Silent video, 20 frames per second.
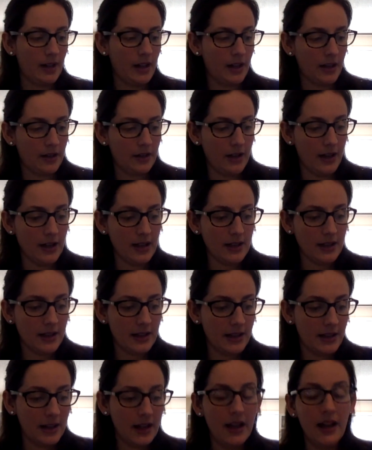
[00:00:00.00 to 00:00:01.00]
All right.
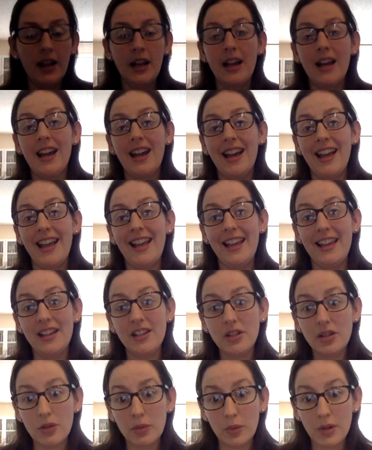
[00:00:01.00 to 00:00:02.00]
In
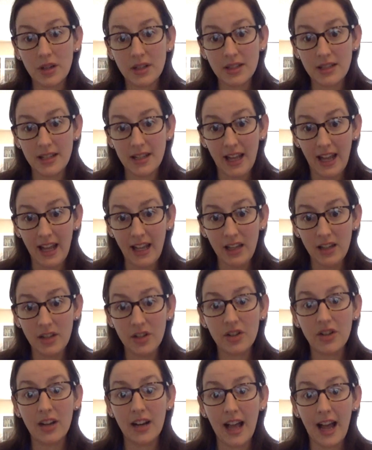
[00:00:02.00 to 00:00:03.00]
your work today,
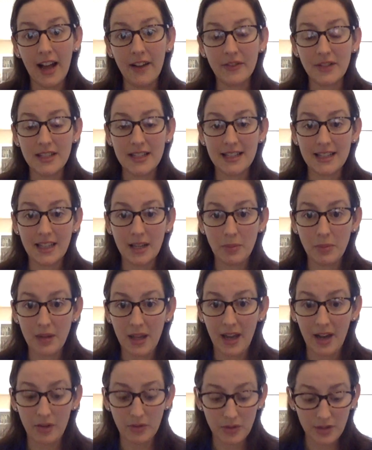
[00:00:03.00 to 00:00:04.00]
you're going to have to skip
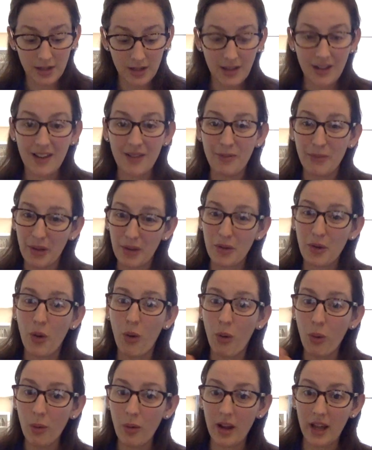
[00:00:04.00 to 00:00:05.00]
count with
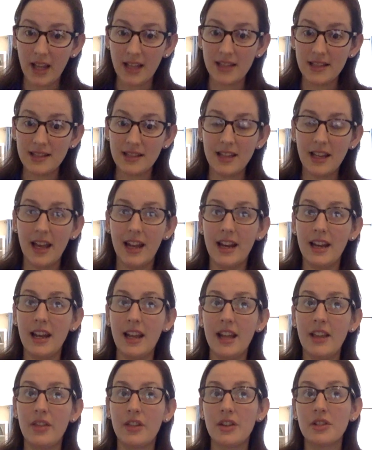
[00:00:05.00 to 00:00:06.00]
coins, and
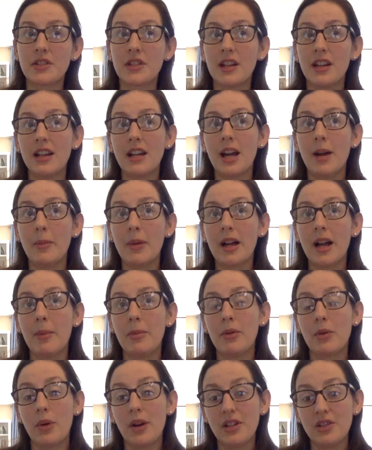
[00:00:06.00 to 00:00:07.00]
there's going to come a
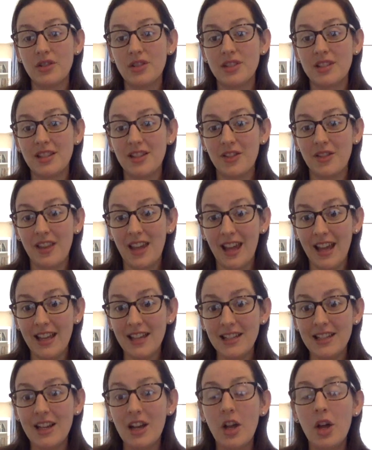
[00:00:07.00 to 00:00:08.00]
couple questions near the
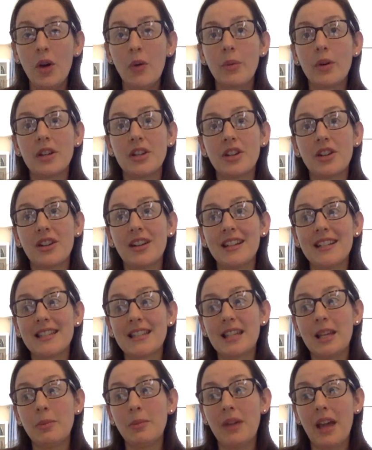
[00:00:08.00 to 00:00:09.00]
end where you're going to
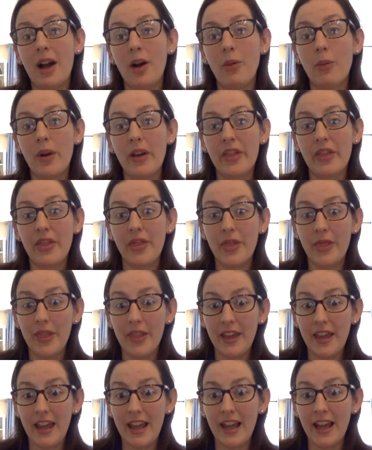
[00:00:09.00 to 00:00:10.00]
skip count with
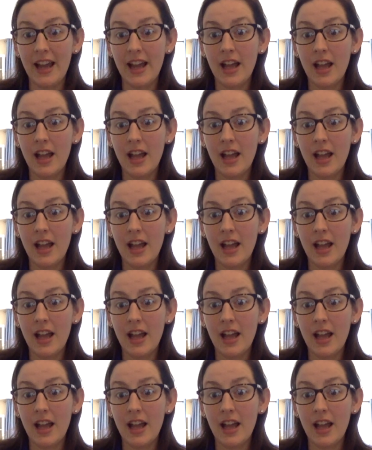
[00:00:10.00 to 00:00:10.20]
the